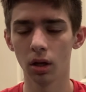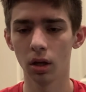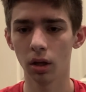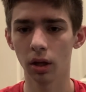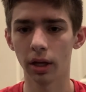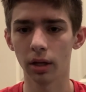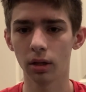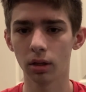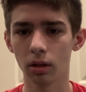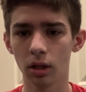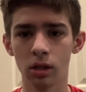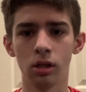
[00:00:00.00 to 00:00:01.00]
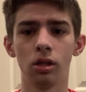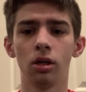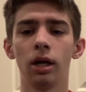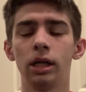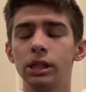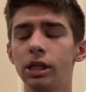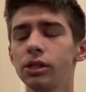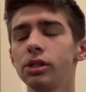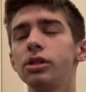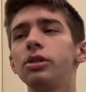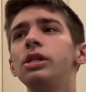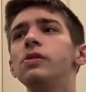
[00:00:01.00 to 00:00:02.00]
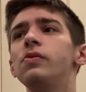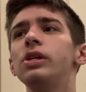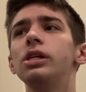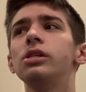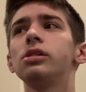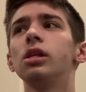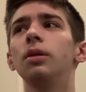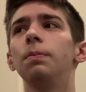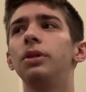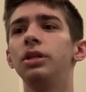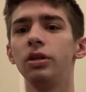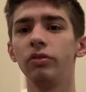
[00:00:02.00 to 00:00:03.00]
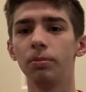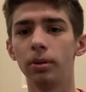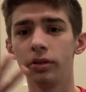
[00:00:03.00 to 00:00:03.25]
like here, because the TVs and the TV post,